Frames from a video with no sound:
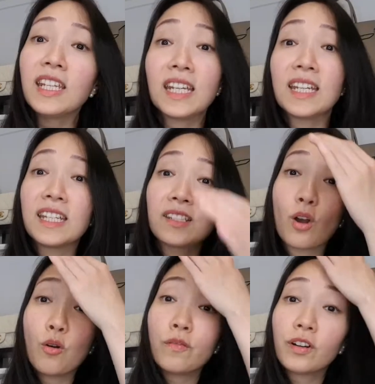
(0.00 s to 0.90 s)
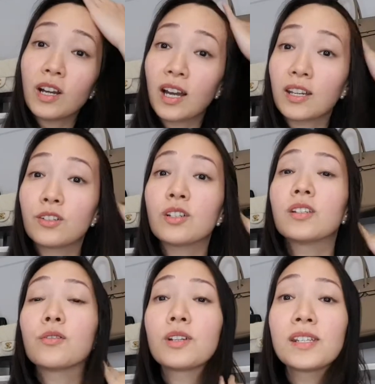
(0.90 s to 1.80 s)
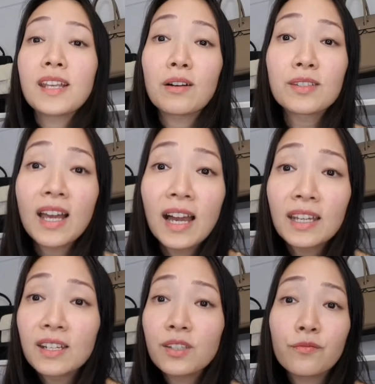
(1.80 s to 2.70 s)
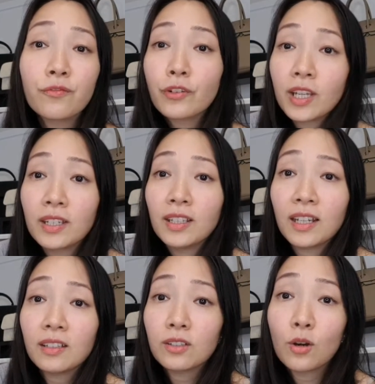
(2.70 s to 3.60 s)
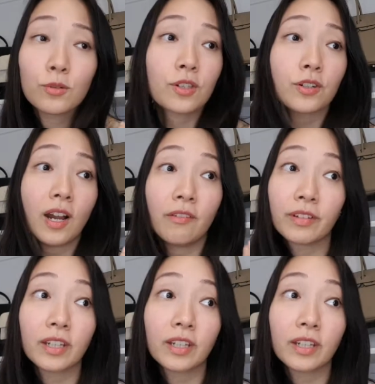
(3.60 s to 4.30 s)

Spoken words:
It is over 100 degrees outside. It's freaking like a toaster